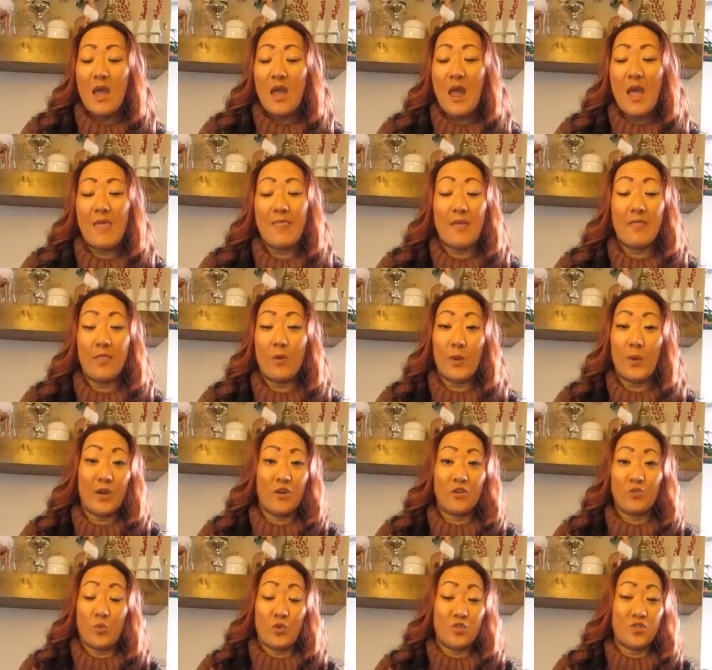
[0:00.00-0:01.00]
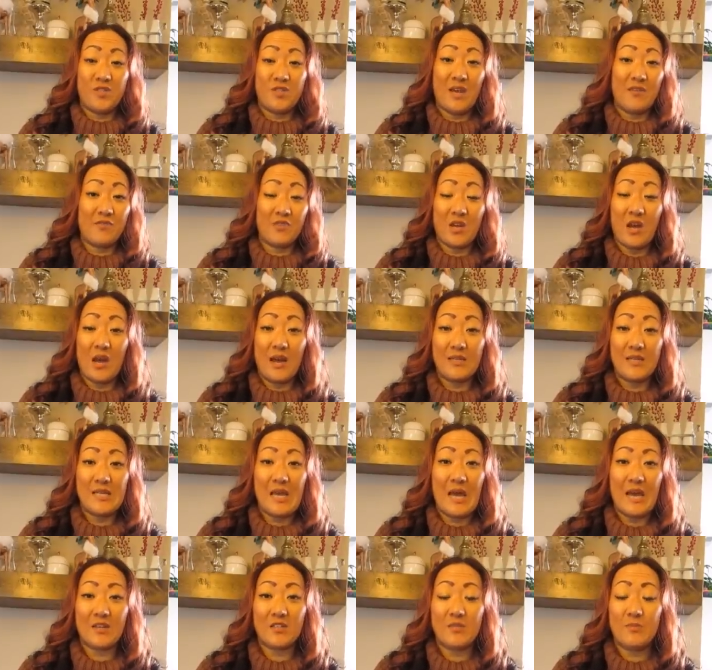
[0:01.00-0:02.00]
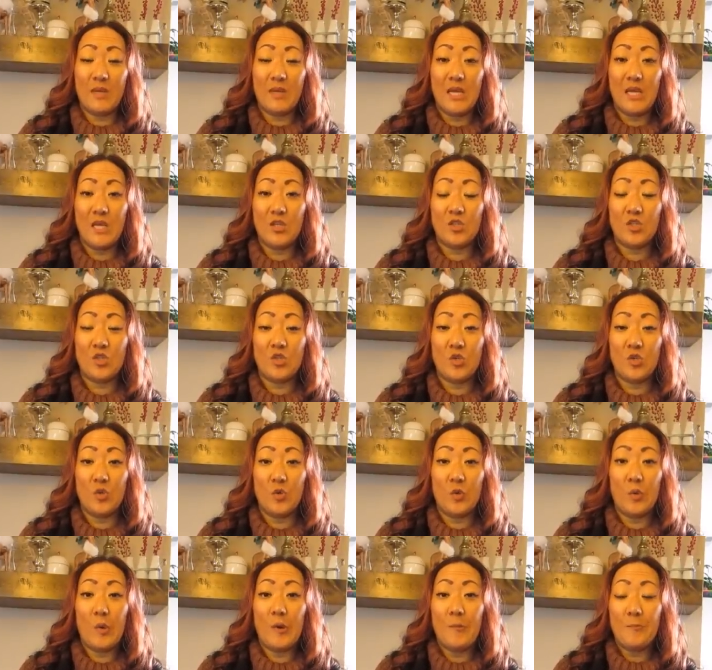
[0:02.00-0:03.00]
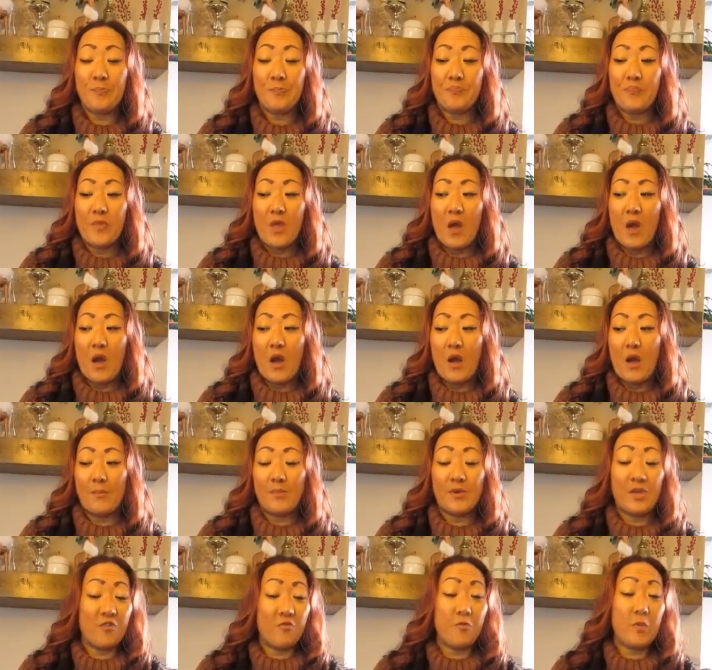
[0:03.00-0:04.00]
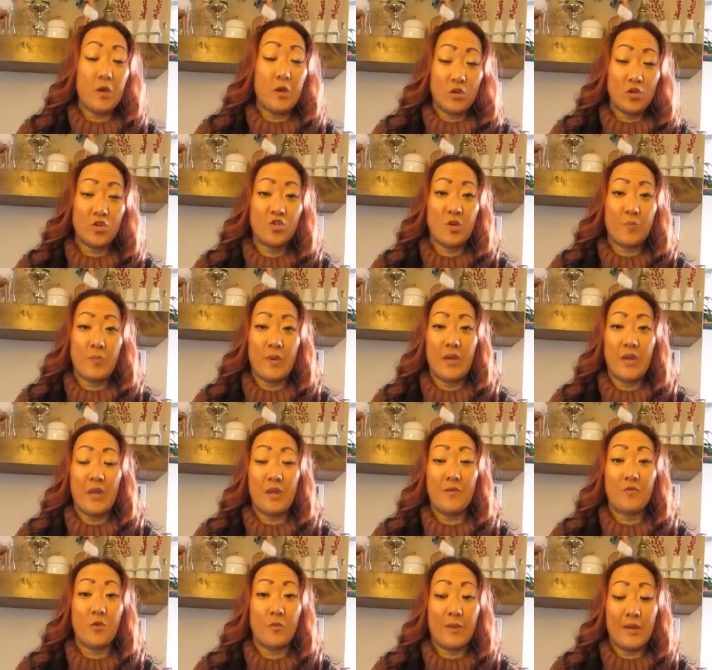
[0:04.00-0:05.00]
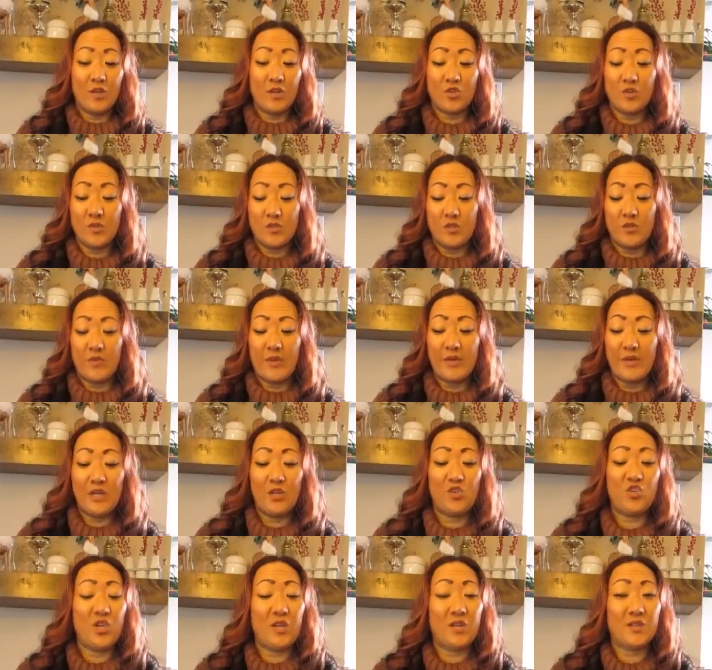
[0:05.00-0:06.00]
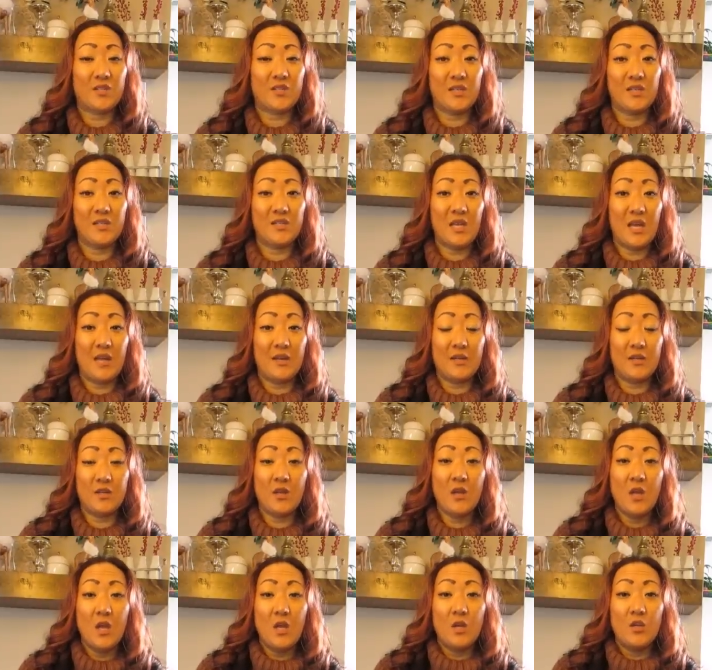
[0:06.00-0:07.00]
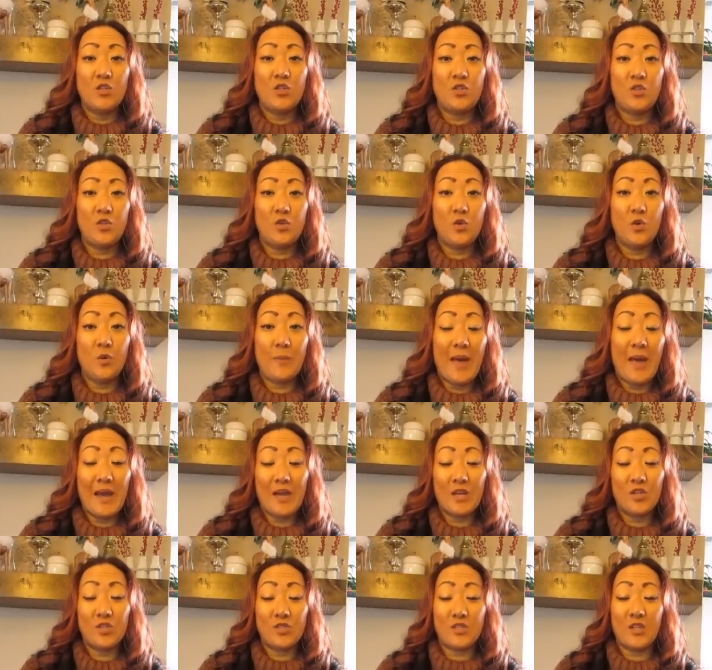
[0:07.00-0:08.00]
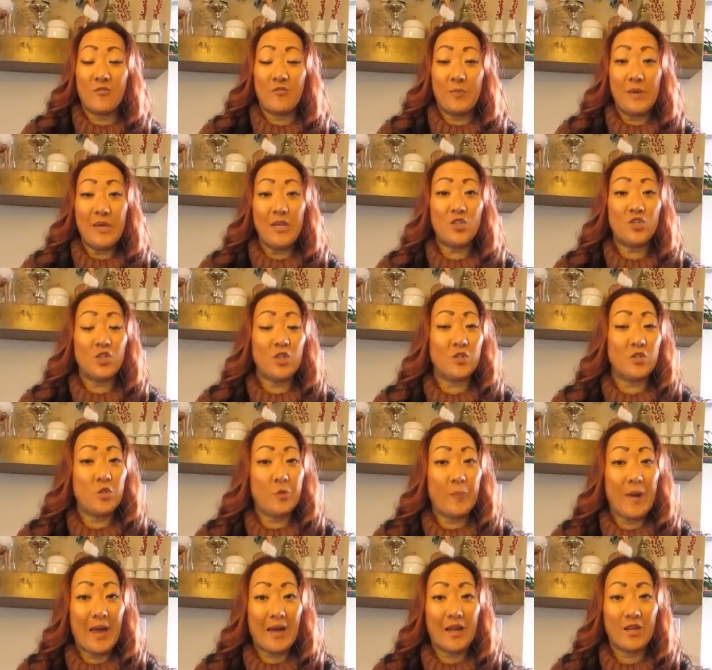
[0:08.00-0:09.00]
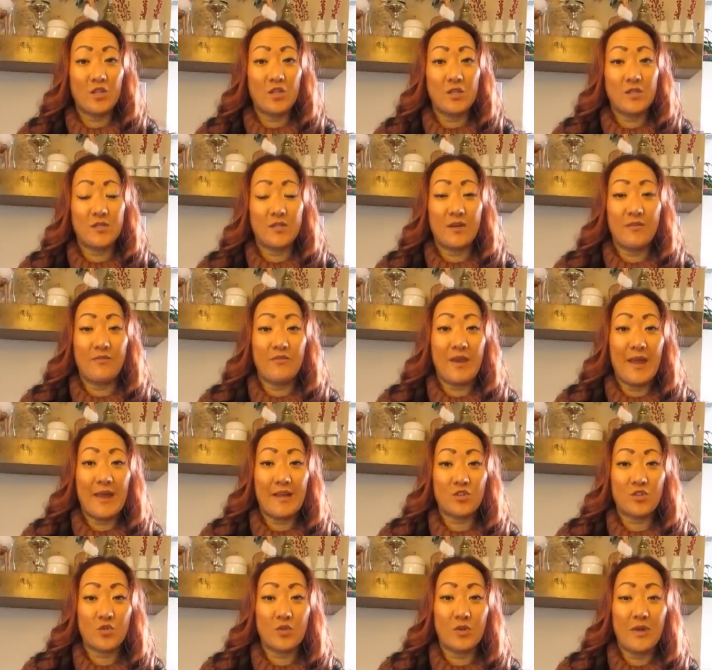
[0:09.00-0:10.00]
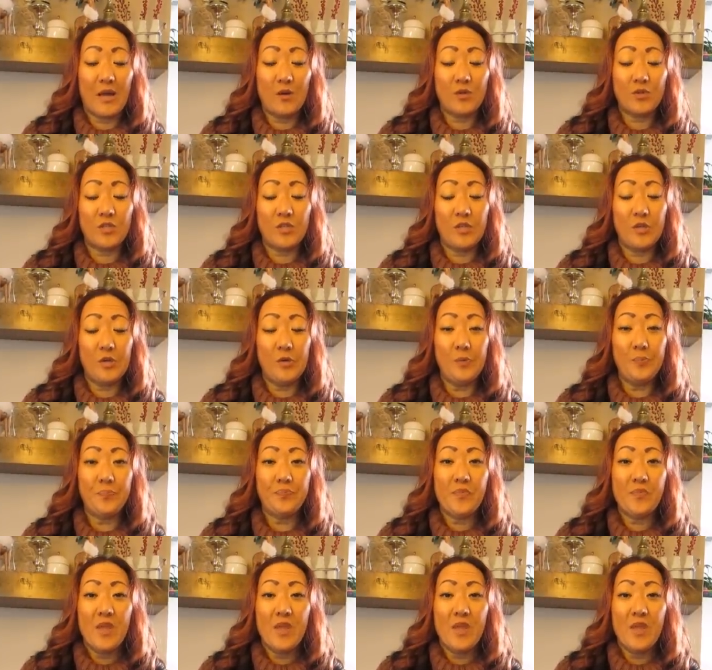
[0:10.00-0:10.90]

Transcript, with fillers: and then the winner will just have to contact me to give me your shipping information so that Neat Cheeks can send two packages of peach and two packages of natural out to you.